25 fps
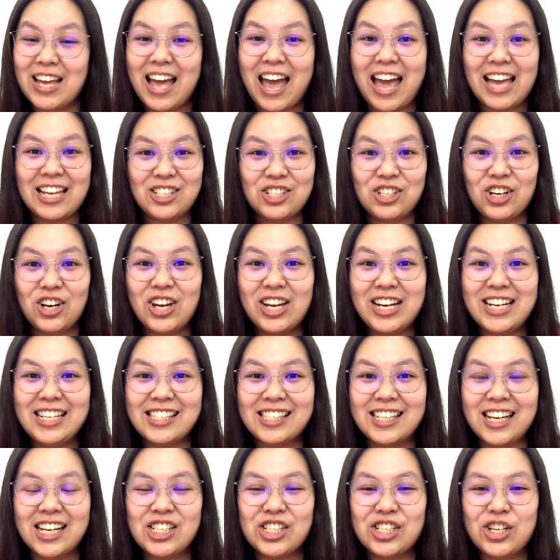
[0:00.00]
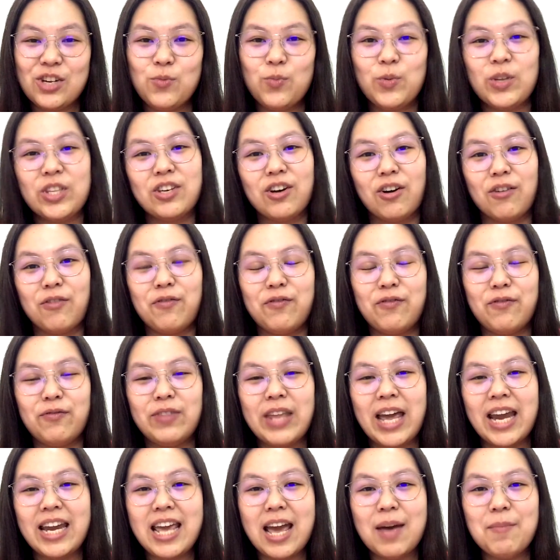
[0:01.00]
Enjoy your discussion with your
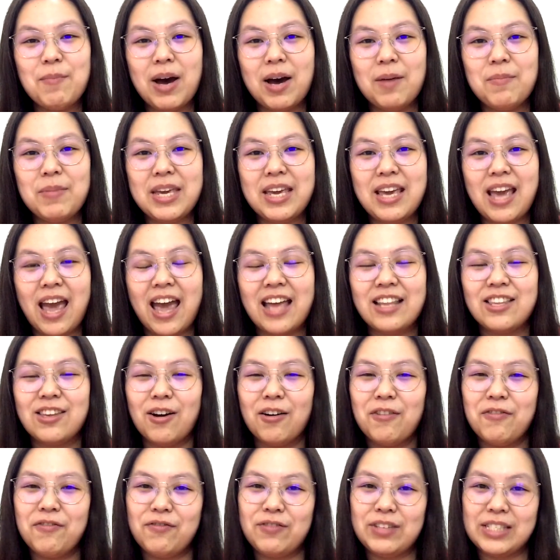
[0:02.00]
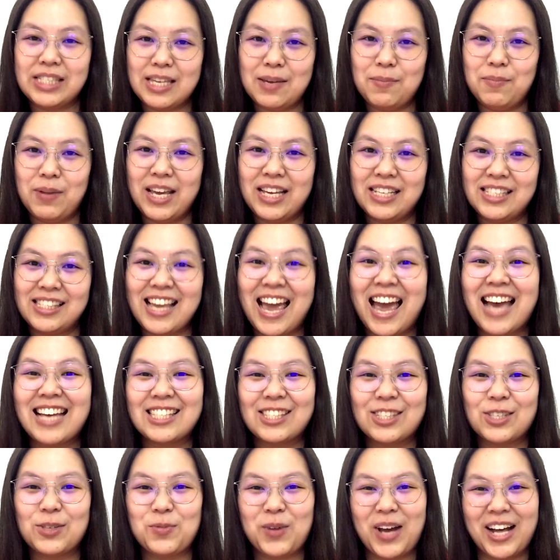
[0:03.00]
daddy and mommy and your siblings
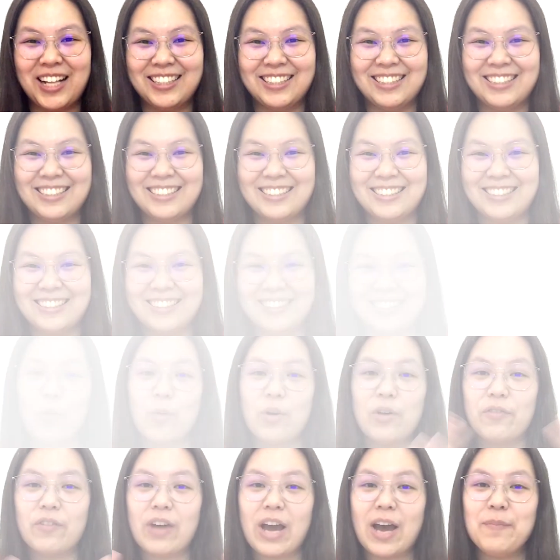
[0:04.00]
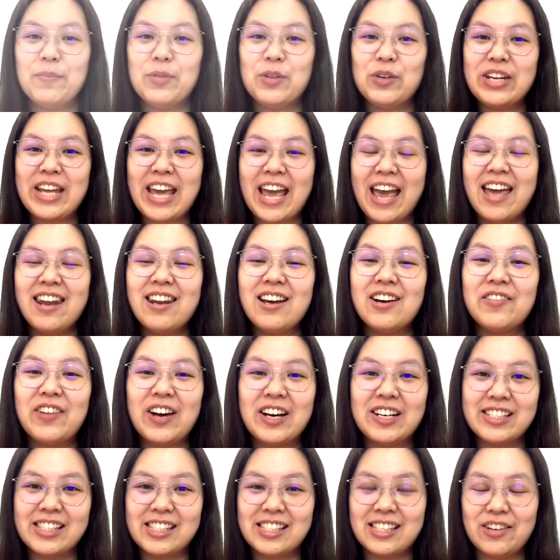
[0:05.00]
as well. We've come to the end of
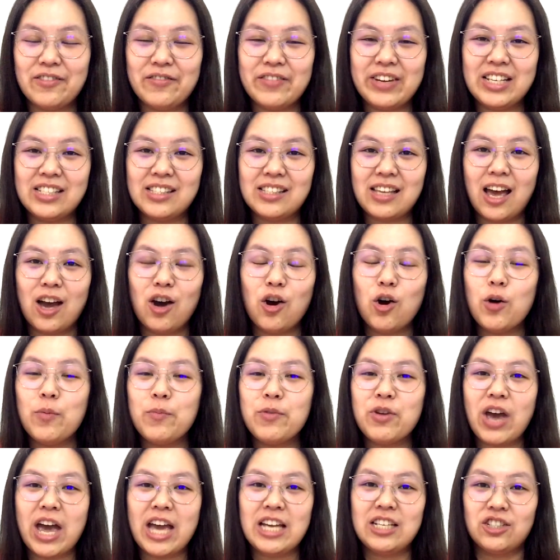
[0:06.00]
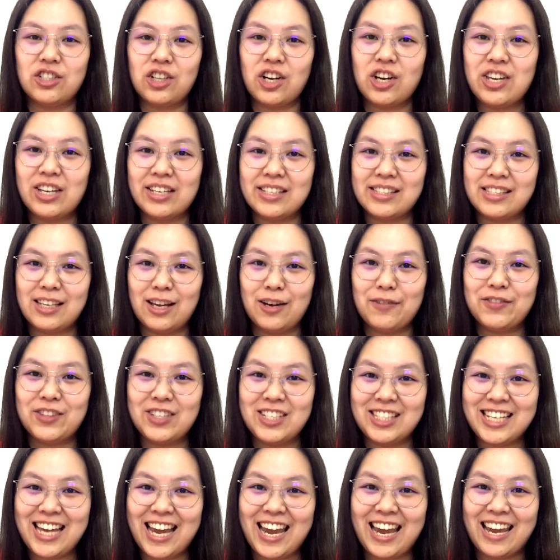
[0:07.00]
our service. I hope you enjoyed yourself
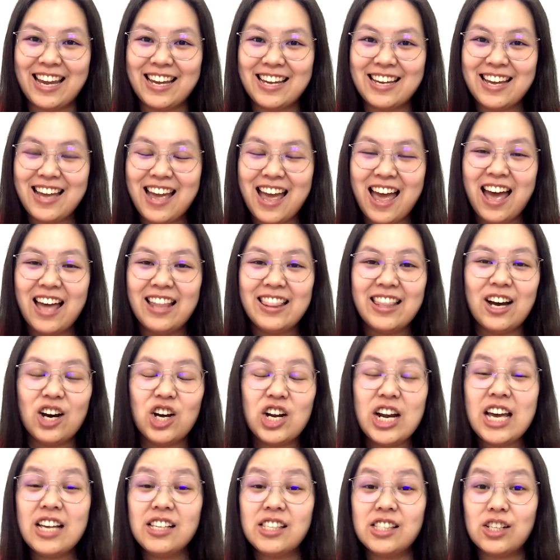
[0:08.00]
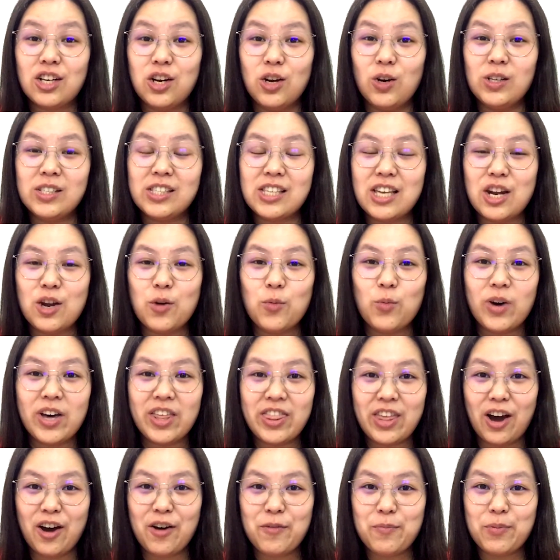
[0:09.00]
today. Now let's close in a word
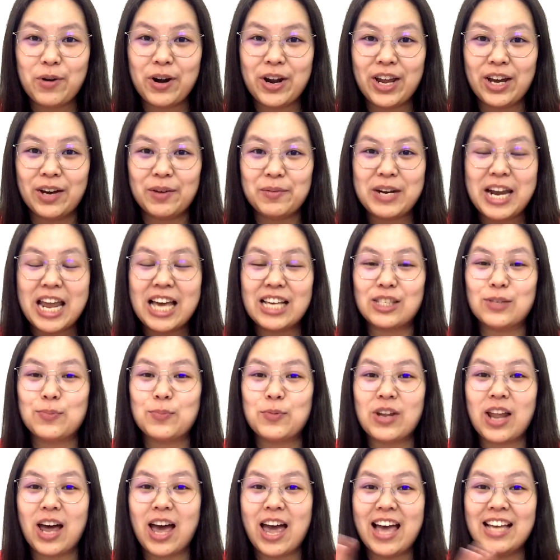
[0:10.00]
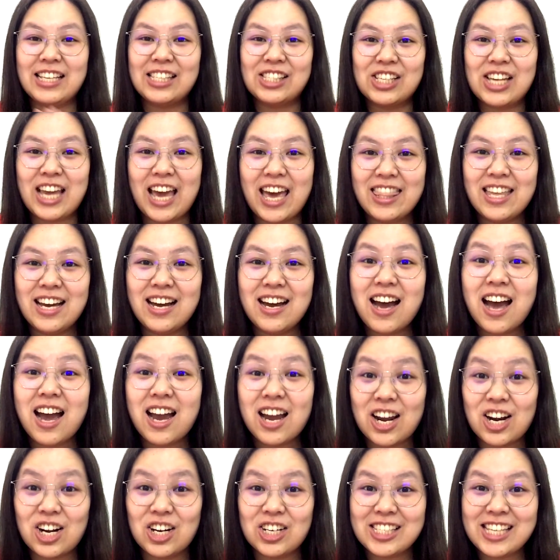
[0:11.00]
of prayer. Let's put our hands together,
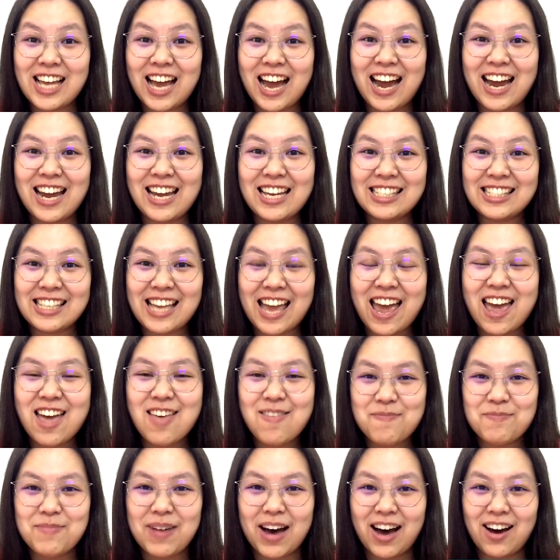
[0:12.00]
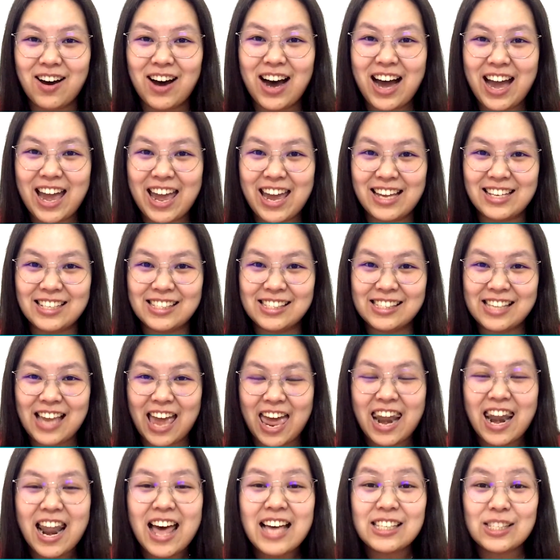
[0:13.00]
close our eyes and bow our heads.
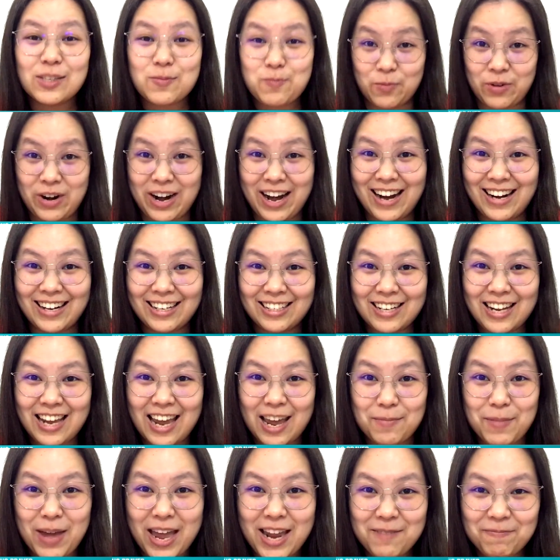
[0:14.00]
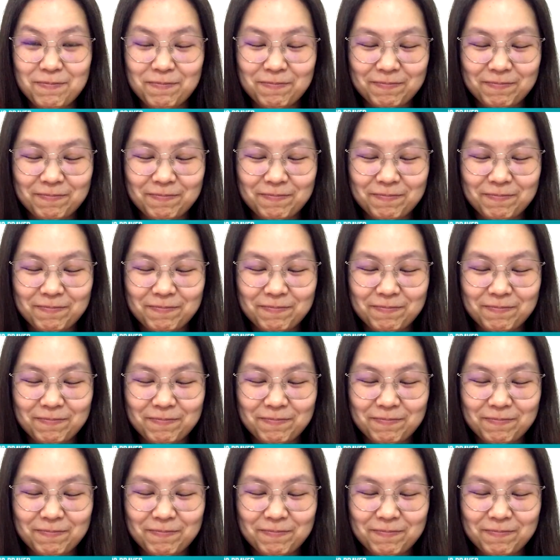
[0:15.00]
And let's pray. Amen.